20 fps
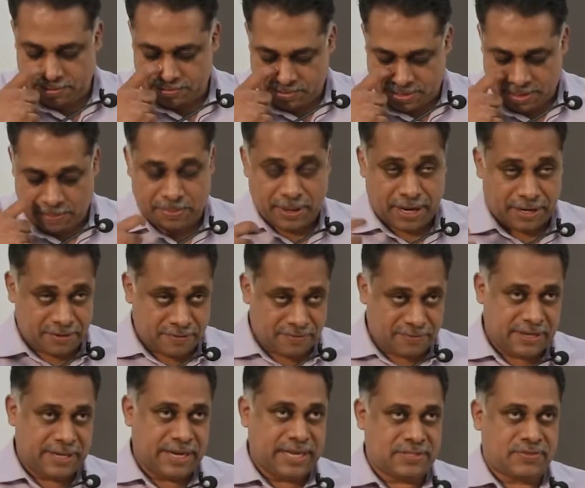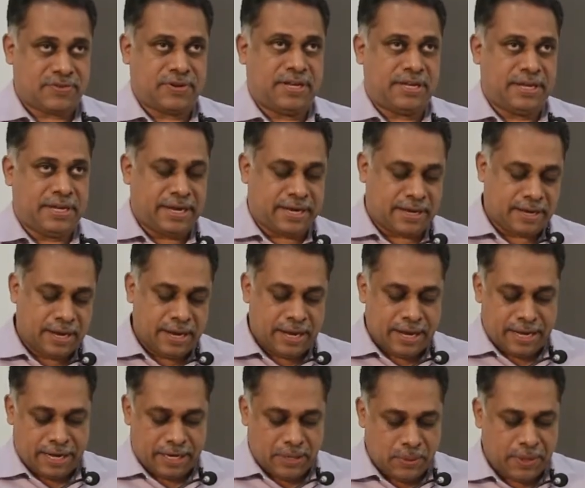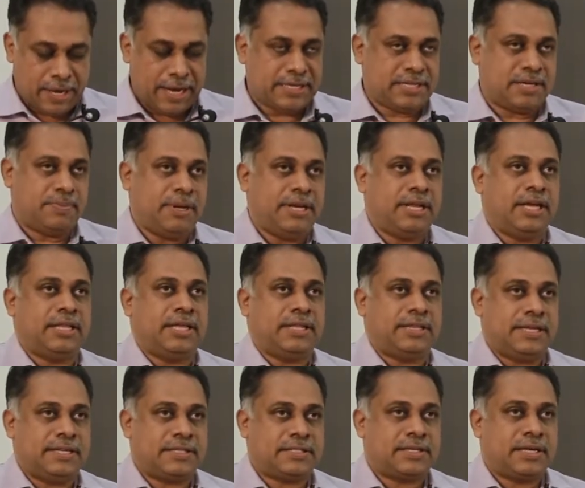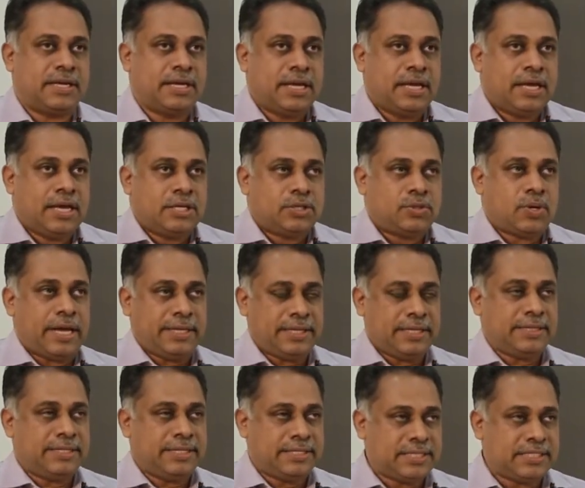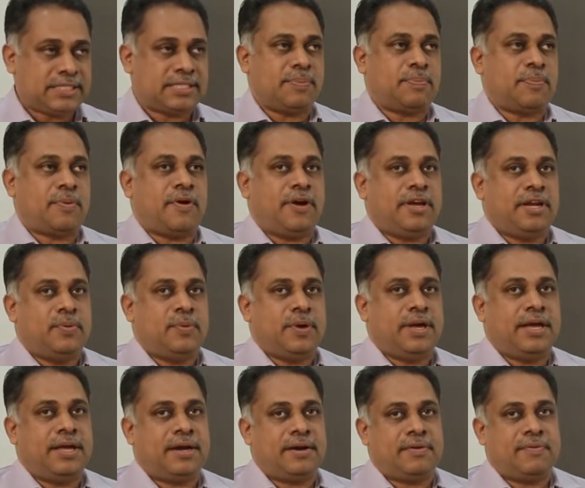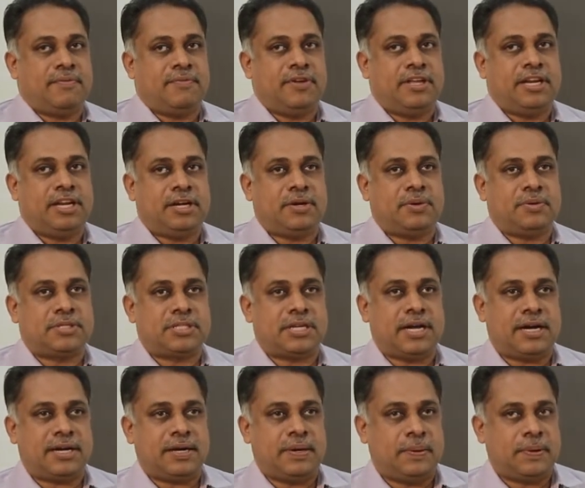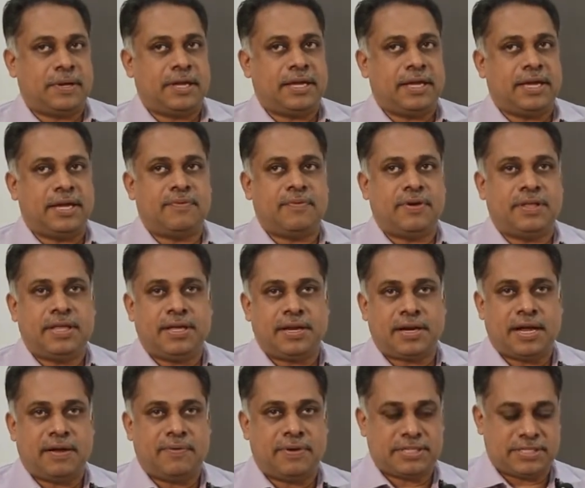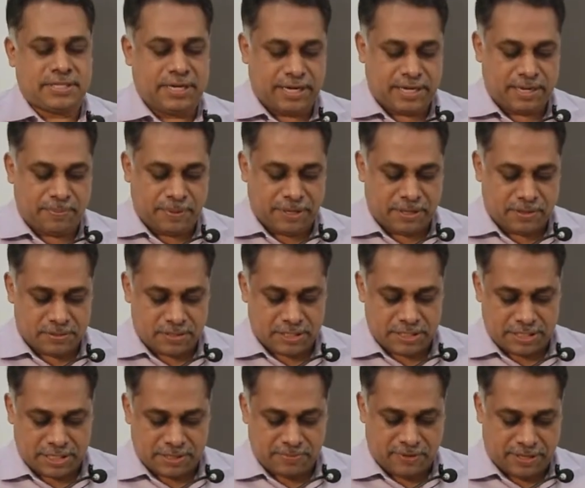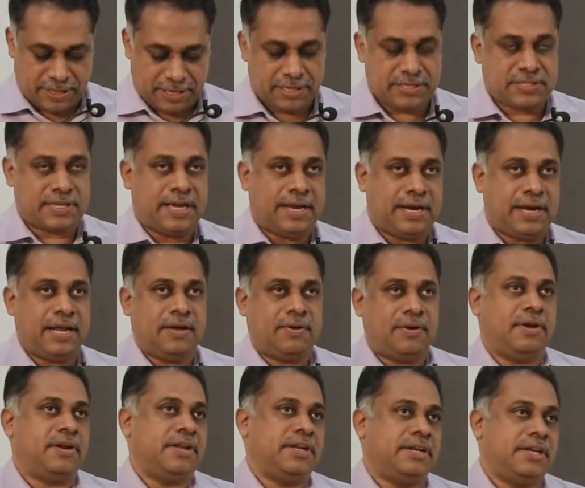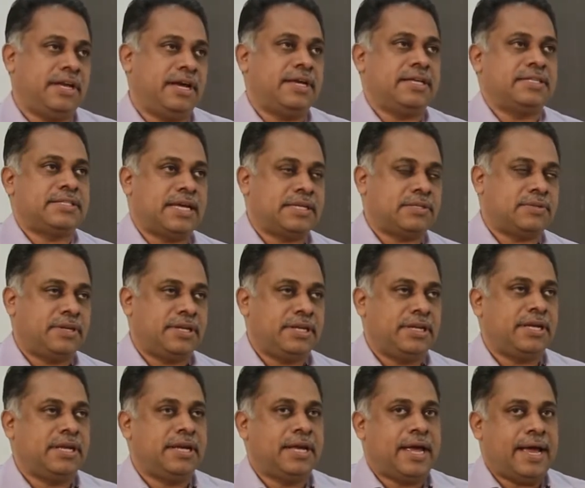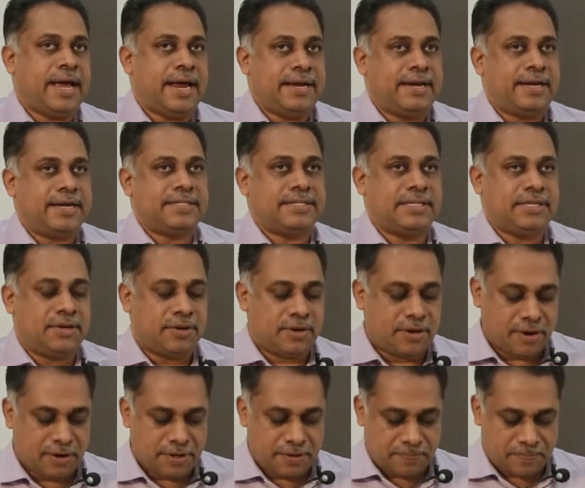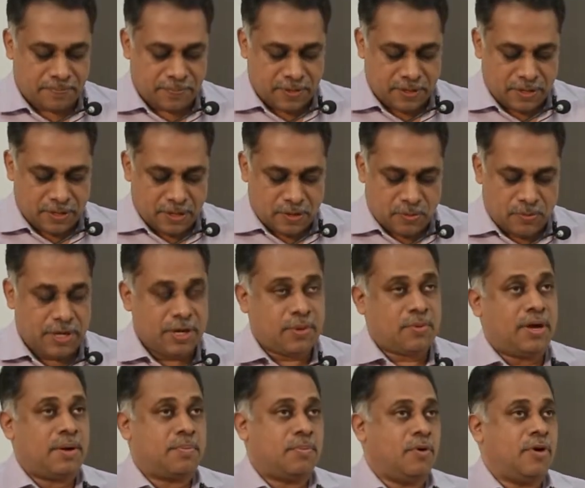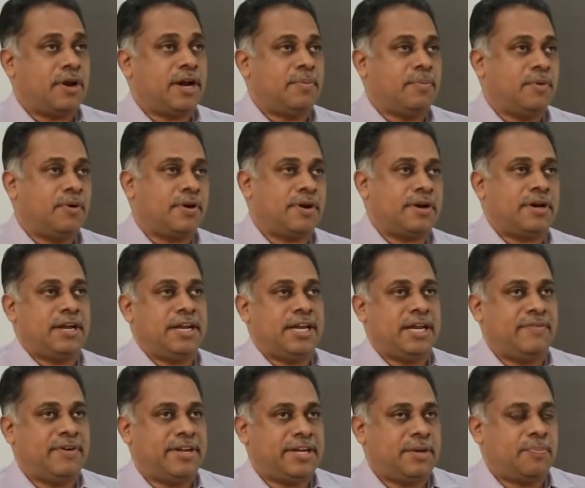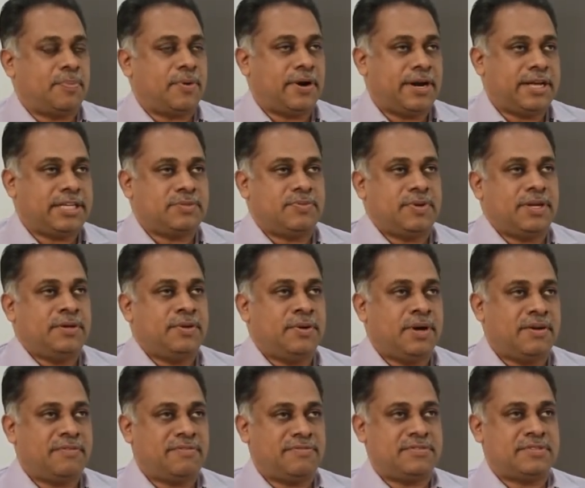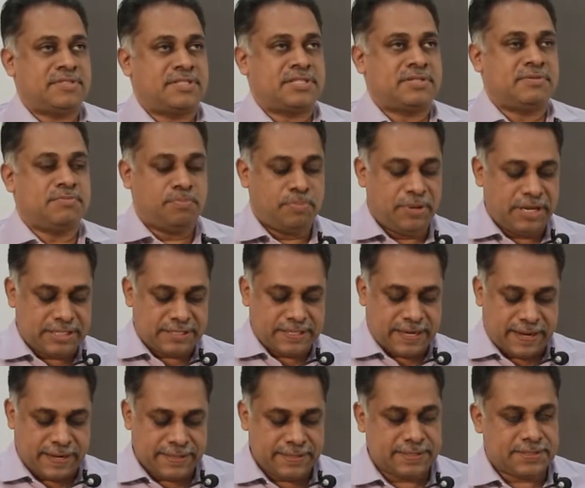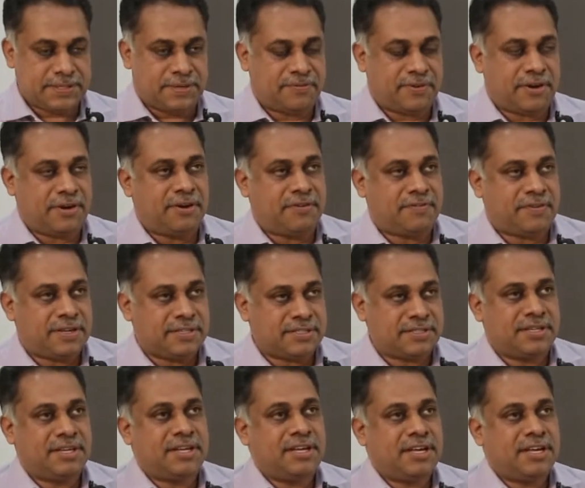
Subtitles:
some part of industry, education, many other things. So I think this is the point where we need to start looking at whether our startup ecosystem, whether it's Kerala or India, is actually addressing or not. We require more and more innovative products. When you have big challenges in front of us,